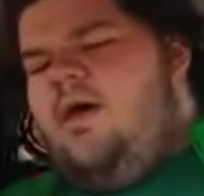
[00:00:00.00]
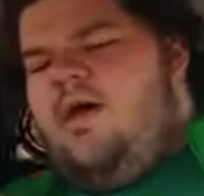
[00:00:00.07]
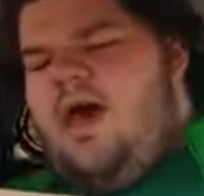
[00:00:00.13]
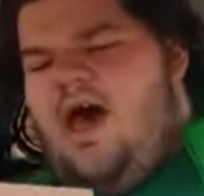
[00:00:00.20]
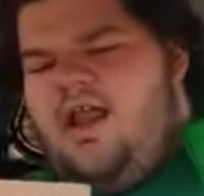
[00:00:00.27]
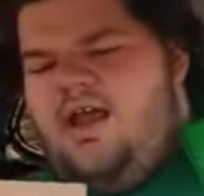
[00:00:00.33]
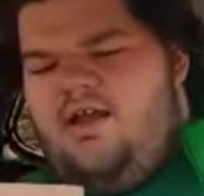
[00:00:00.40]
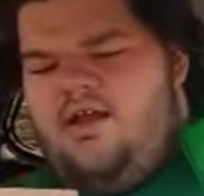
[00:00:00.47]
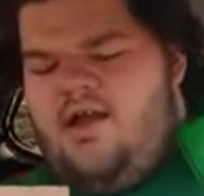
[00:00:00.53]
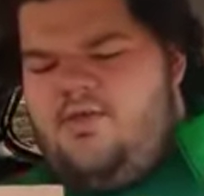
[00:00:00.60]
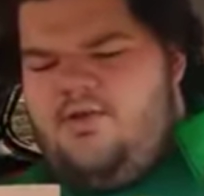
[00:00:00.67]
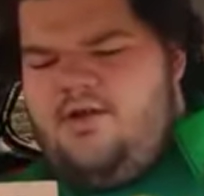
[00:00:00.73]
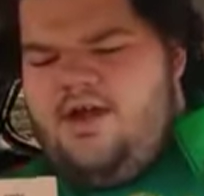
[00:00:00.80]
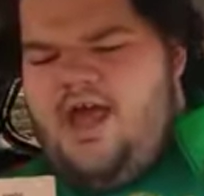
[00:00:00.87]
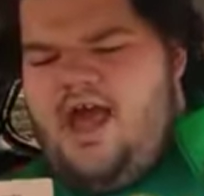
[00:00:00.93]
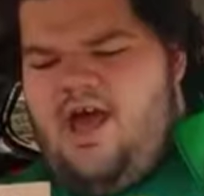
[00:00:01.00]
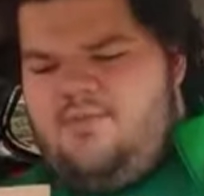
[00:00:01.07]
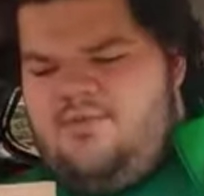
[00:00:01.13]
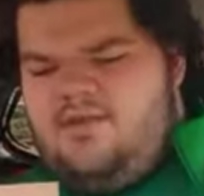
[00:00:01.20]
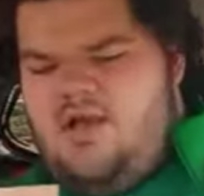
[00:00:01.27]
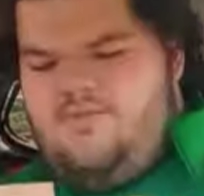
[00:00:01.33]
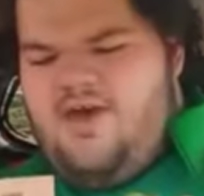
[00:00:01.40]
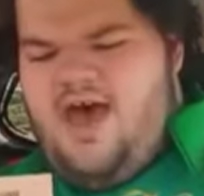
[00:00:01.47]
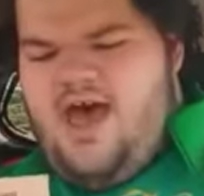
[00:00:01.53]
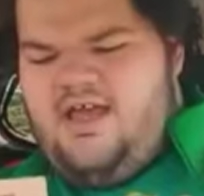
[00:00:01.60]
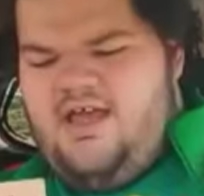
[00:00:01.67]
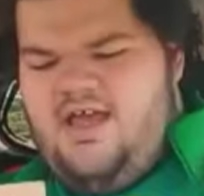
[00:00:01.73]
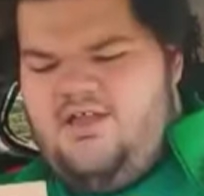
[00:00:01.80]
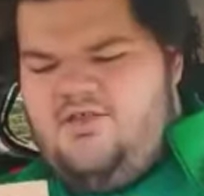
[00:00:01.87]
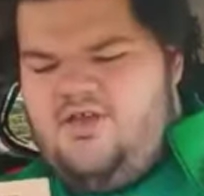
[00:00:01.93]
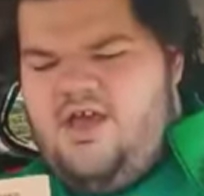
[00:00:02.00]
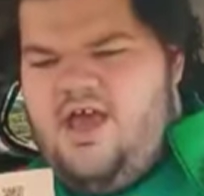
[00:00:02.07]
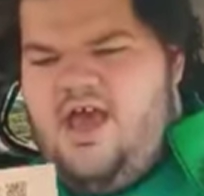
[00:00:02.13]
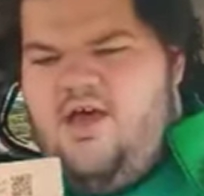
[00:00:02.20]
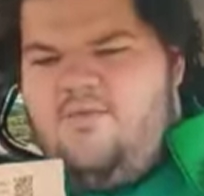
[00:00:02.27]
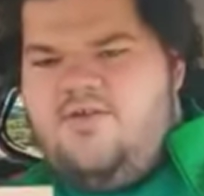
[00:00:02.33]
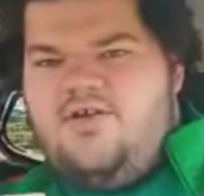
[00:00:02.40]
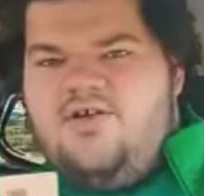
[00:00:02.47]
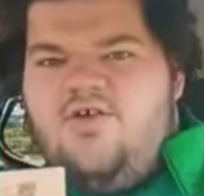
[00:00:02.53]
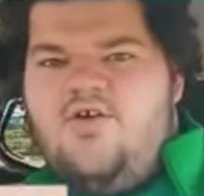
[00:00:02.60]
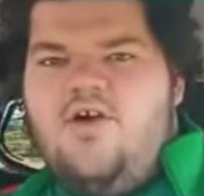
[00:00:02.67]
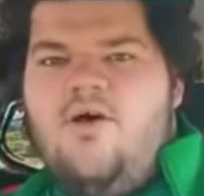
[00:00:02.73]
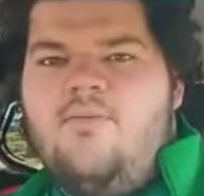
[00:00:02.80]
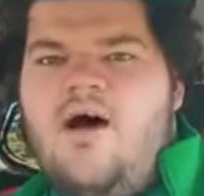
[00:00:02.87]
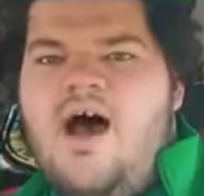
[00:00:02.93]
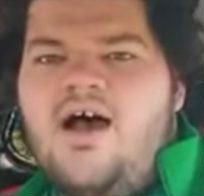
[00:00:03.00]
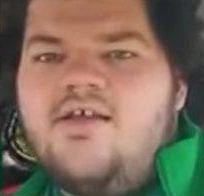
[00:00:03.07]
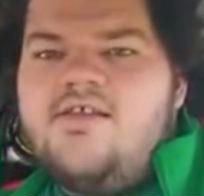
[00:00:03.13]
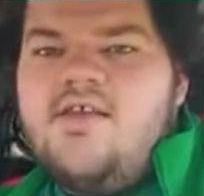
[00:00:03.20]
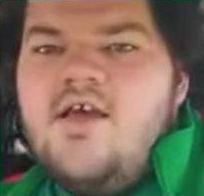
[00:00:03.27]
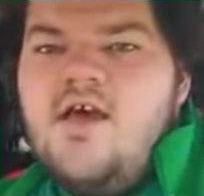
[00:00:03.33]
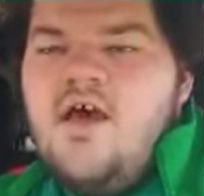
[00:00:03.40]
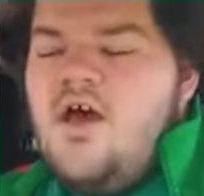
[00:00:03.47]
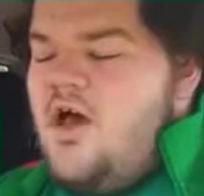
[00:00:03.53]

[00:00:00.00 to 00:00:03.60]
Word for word: got another Amazon package and we're going to unbox